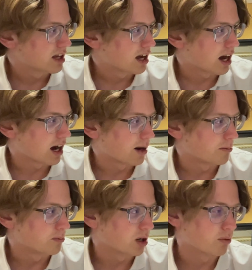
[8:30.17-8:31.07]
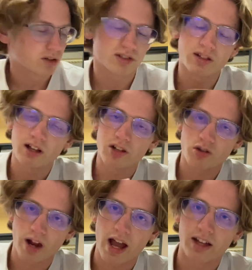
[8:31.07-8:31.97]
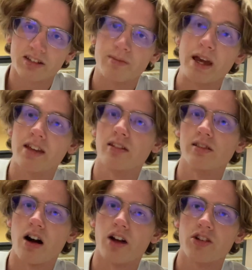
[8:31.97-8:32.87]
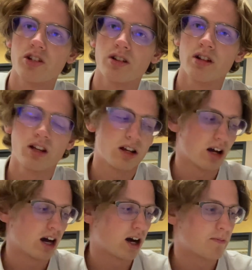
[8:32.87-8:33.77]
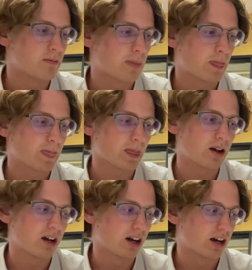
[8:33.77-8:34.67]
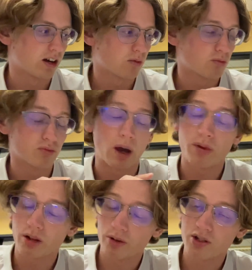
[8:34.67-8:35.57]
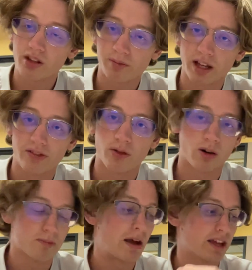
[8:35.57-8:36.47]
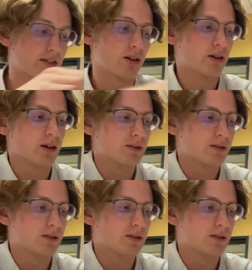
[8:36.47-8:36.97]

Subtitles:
but we're still on track to make the launch that we originally planned for on May 3rd.